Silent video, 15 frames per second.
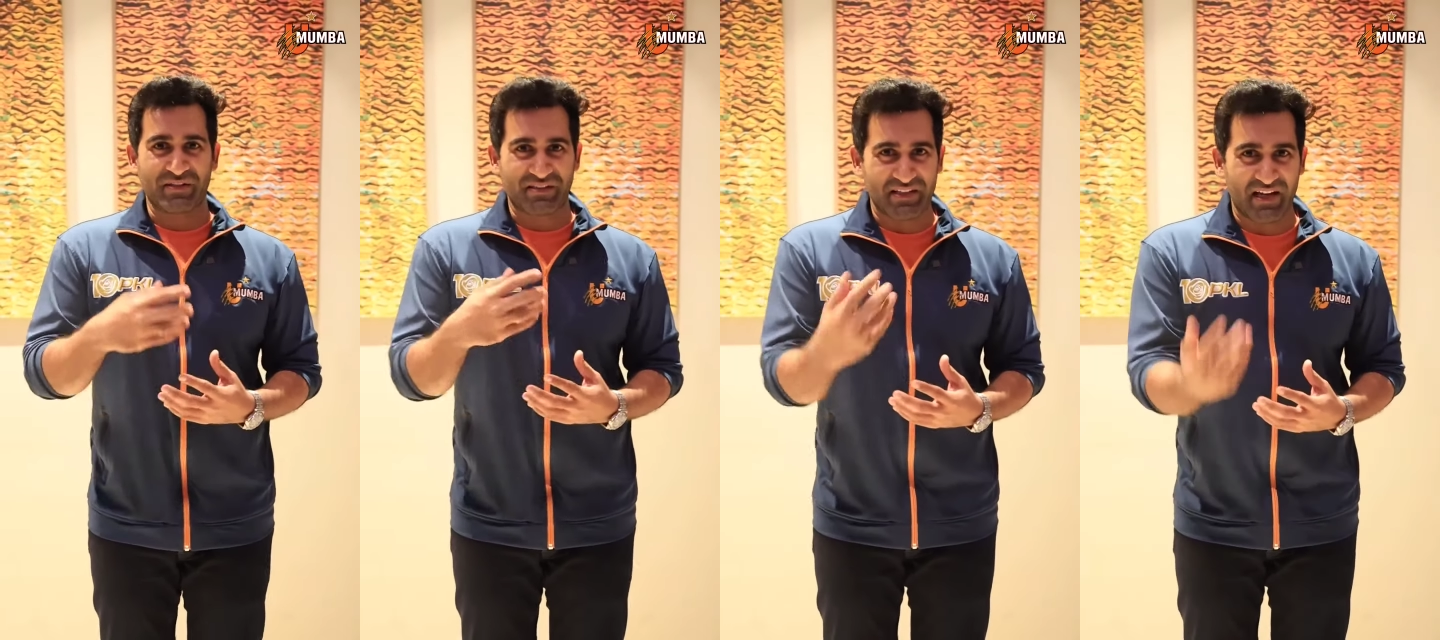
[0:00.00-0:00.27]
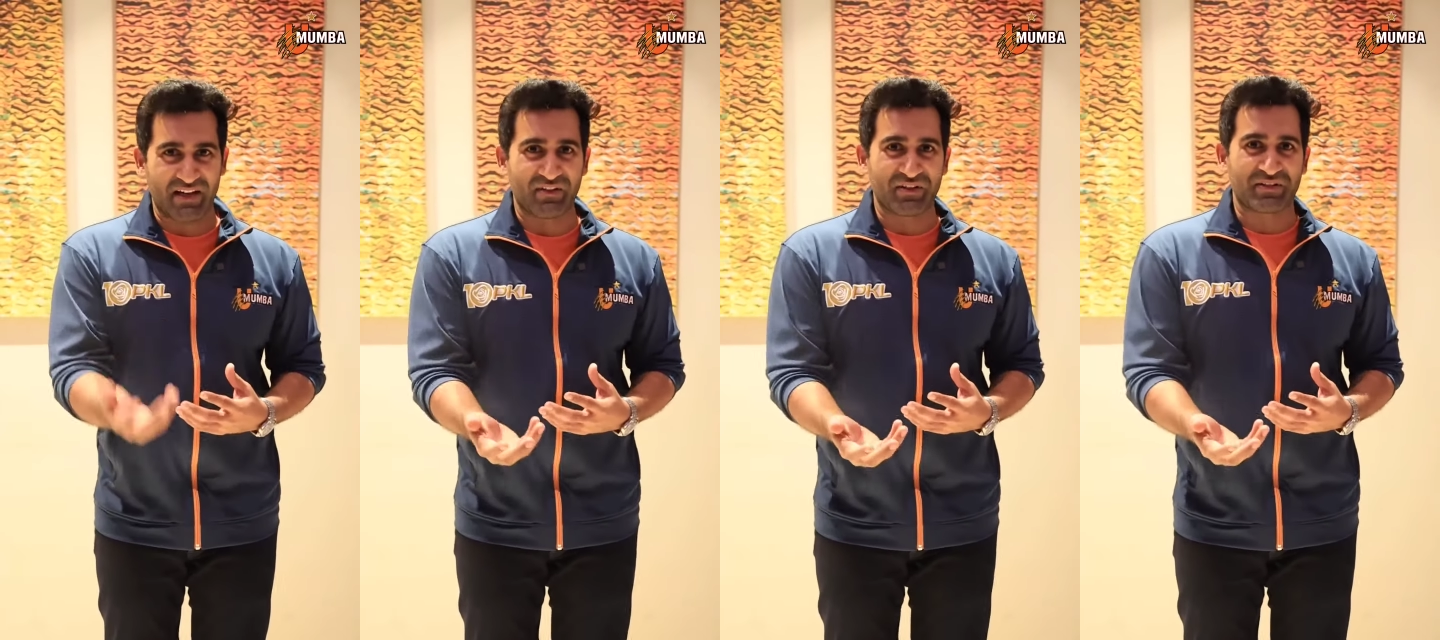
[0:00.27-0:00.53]
We
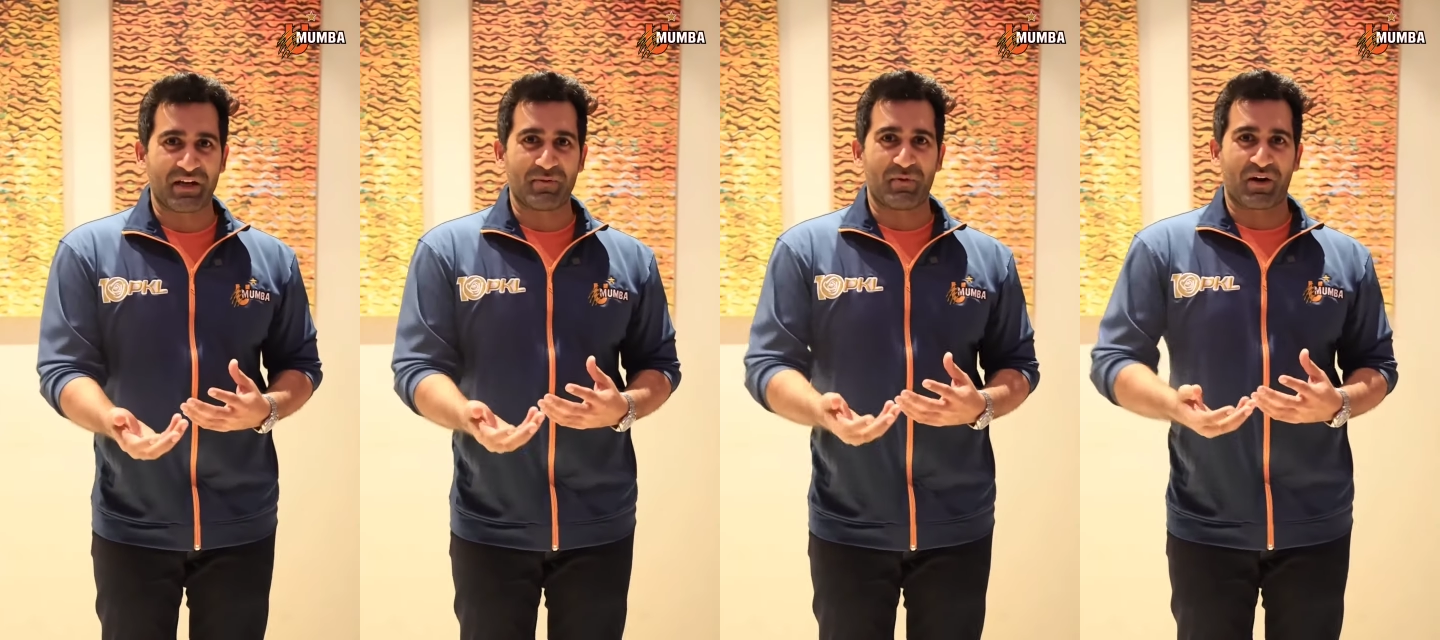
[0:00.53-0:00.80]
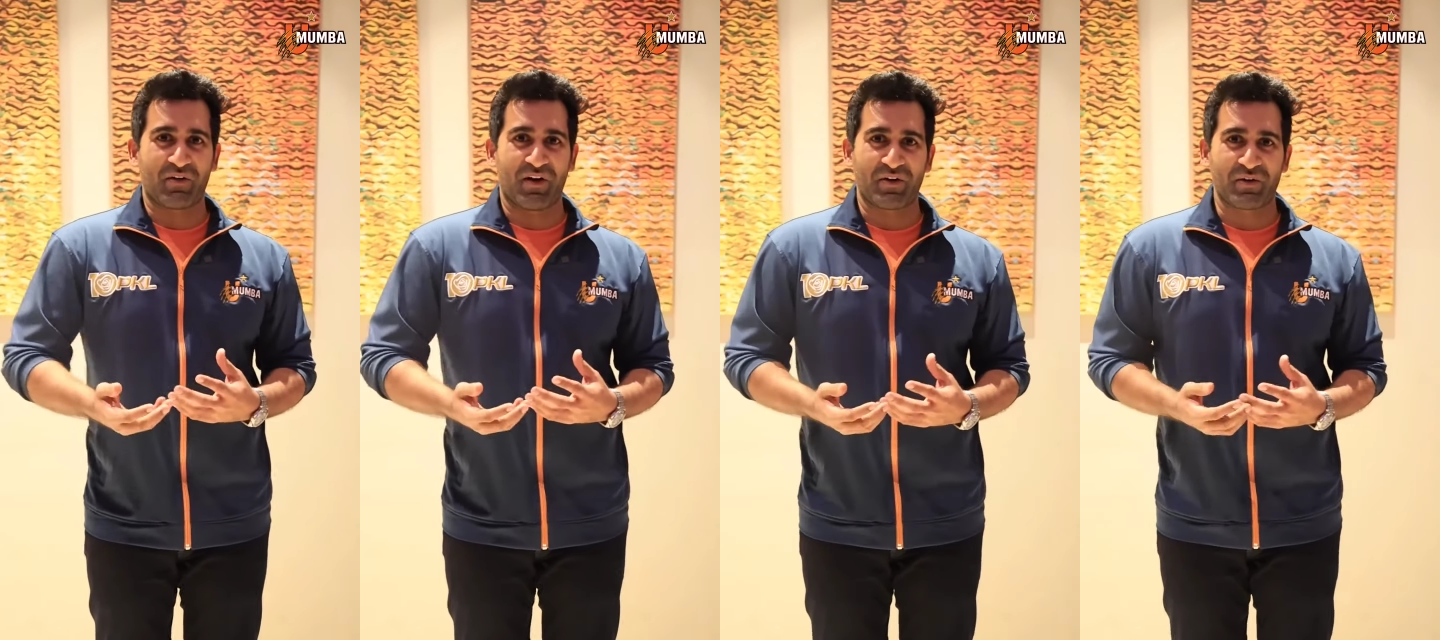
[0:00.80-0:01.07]
still have a Jai
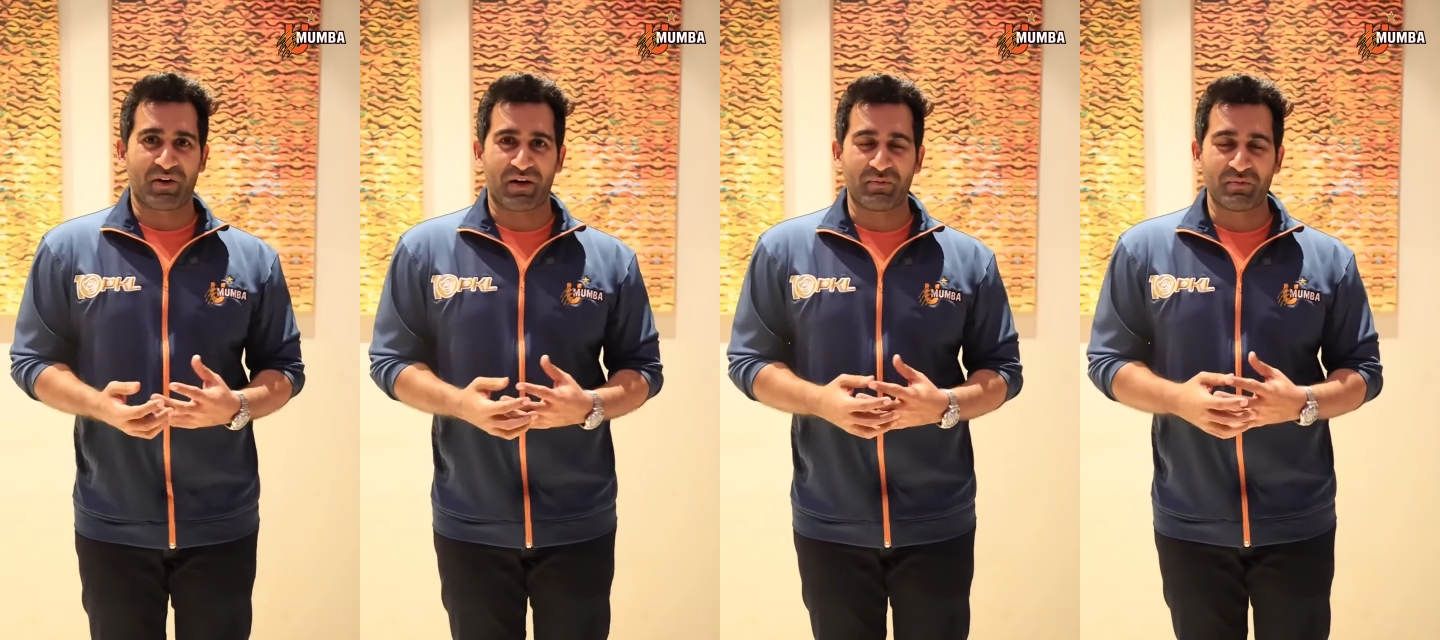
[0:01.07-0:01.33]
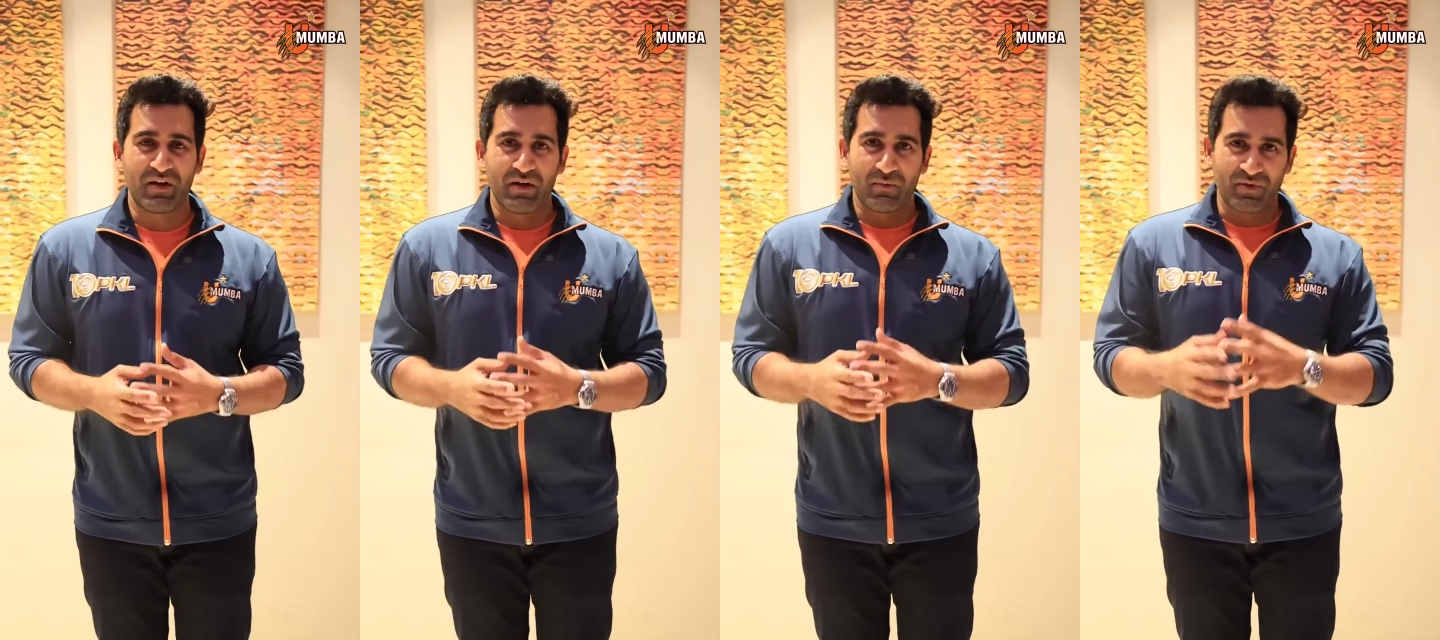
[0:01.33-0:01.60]
Bhagwan to
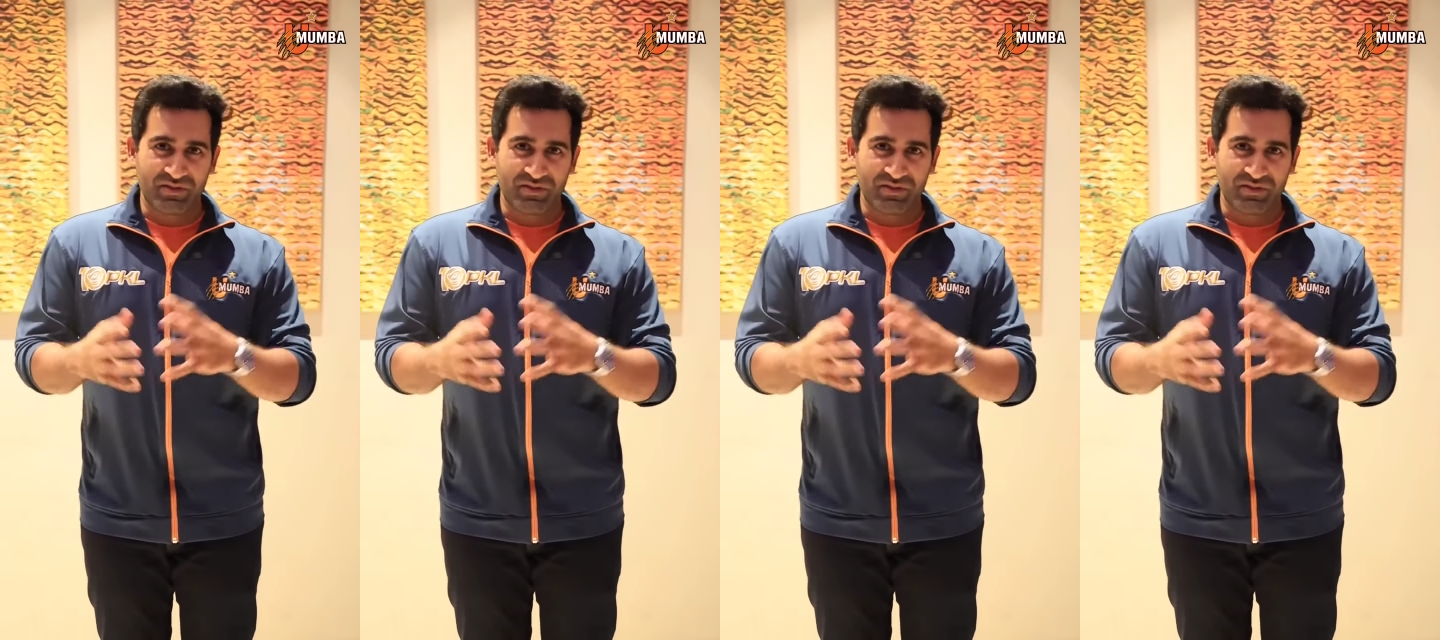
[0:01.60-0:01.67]
come.